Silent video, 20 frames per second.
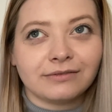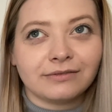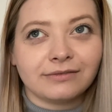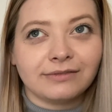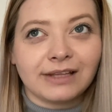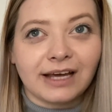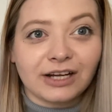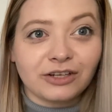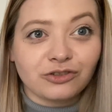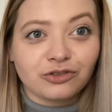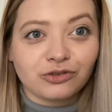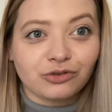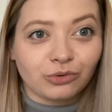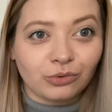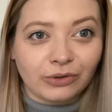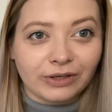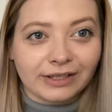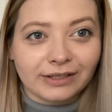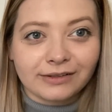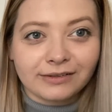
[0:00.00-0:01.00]
touch
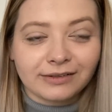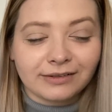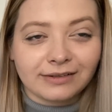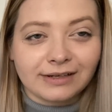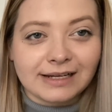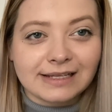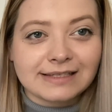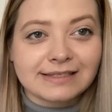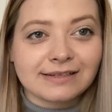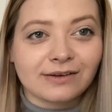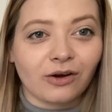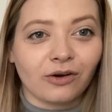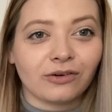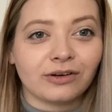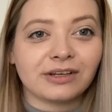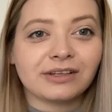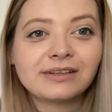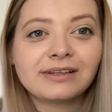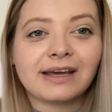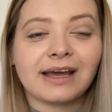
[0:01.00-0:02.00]
to it, let's call
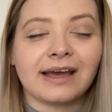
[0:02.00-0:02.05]
it.